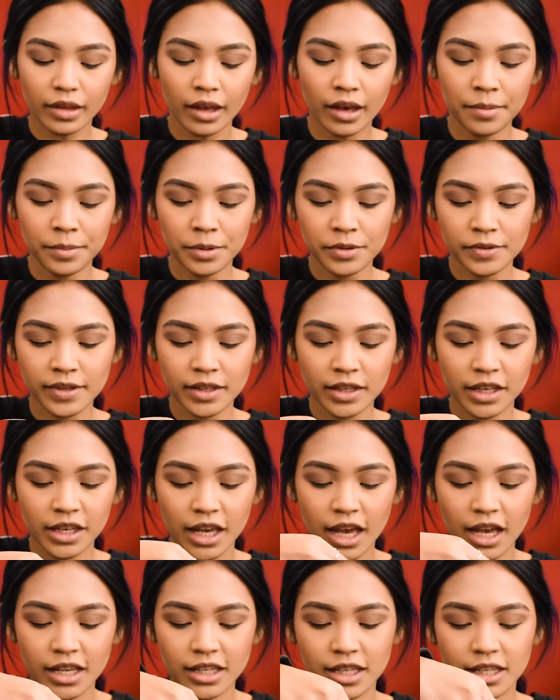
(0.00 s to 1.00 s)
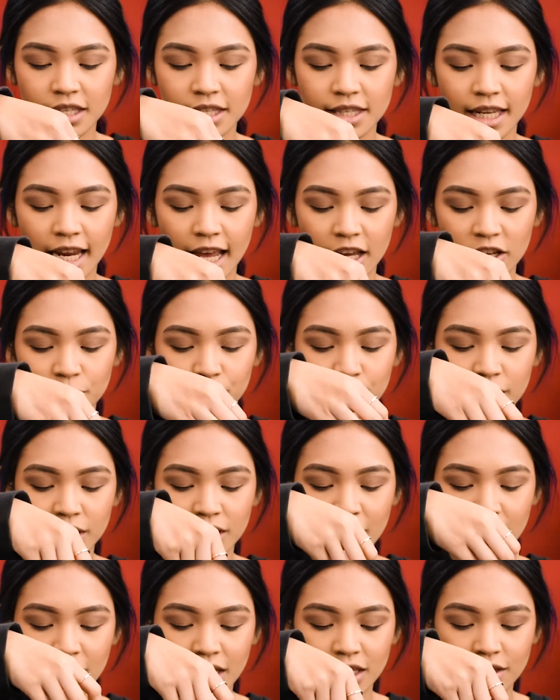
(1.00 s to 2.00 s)
I'm using the Essence Lash
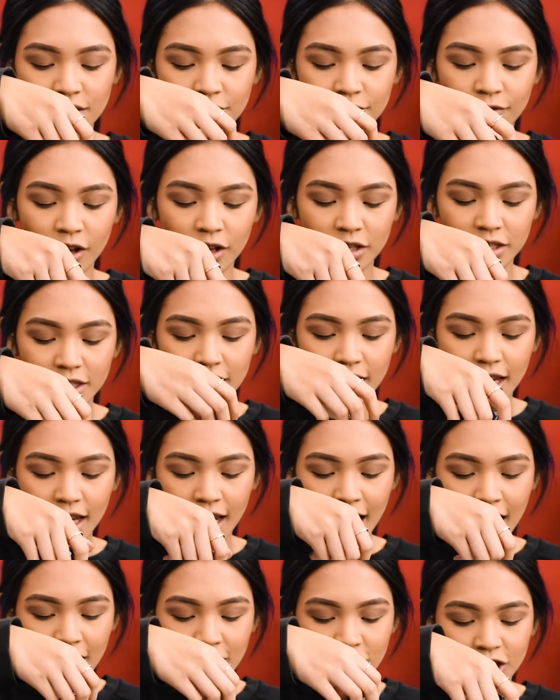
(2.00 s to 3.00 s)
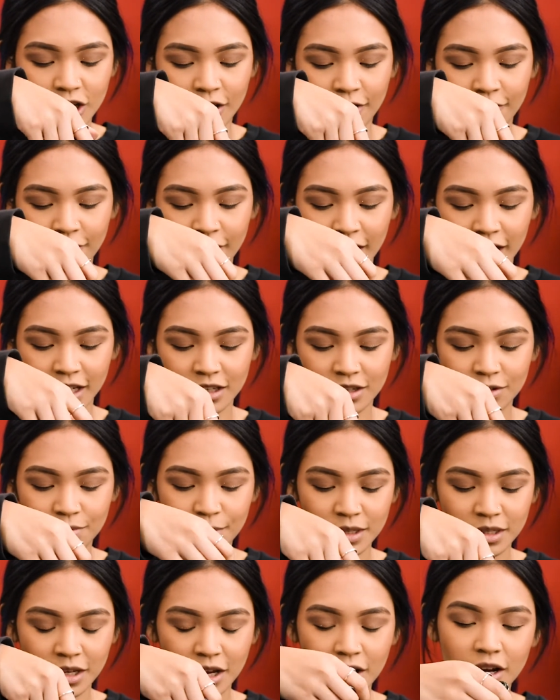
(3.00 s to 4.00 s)
Princess False Lash Effect
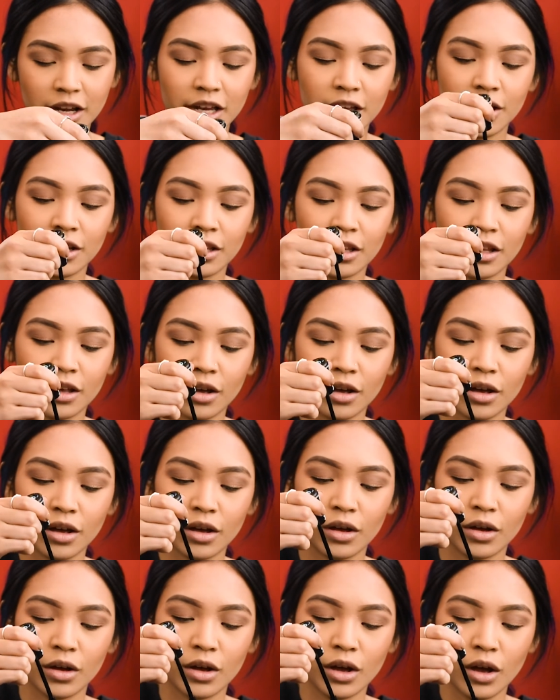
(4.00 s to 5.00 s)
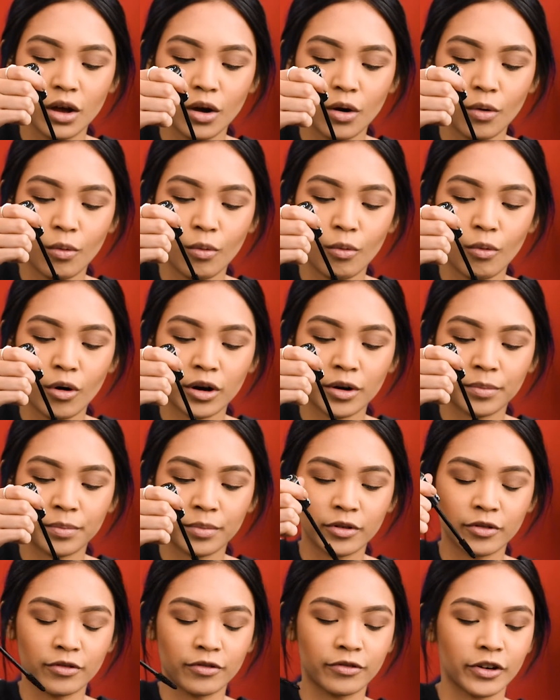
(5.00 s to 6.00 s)
Mascara in the
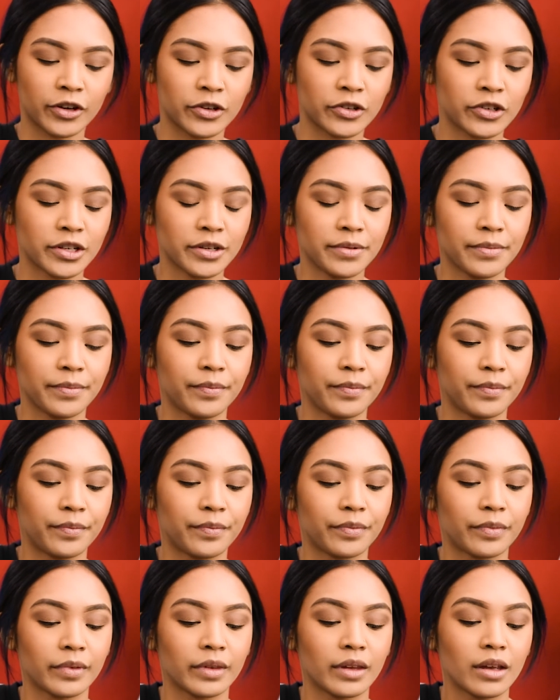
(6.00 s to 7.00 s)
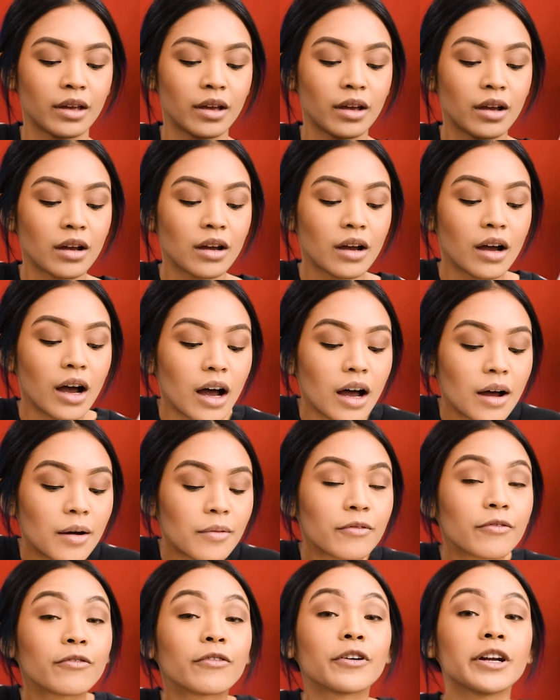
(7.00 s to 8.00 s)
waterproof version.
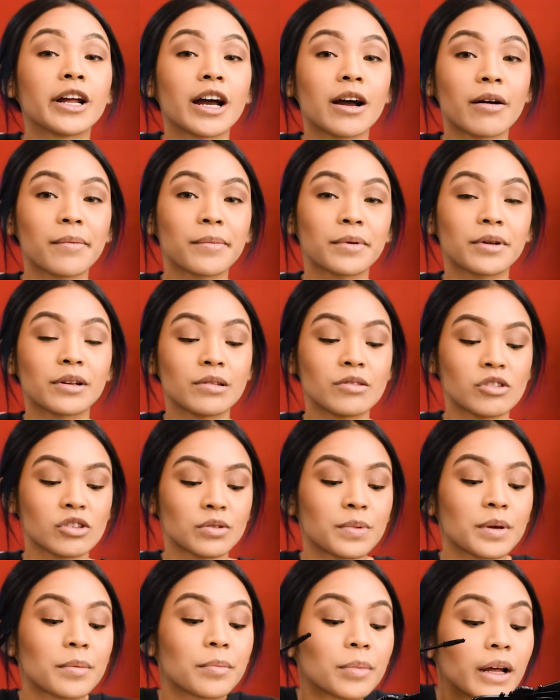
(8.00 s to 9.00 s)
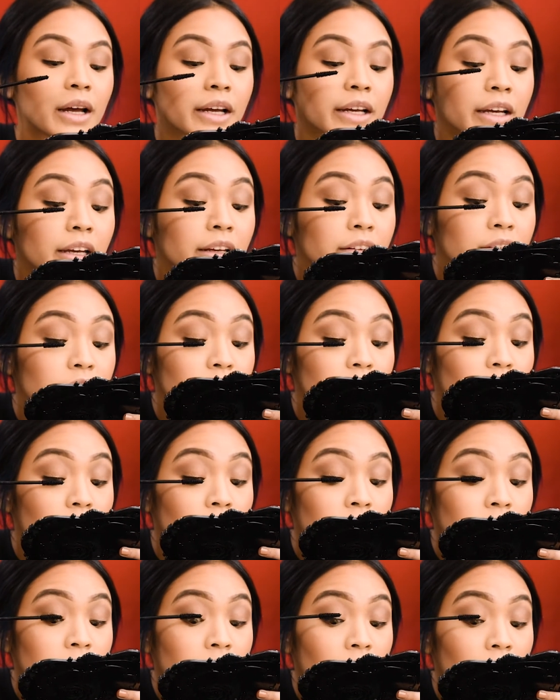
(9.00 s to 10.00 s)
For now, I'm going to just be applying it
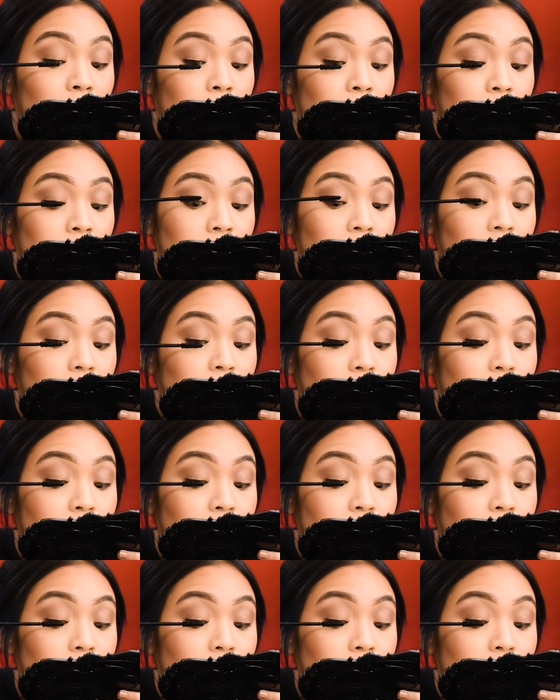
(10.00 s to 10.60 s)
on the upper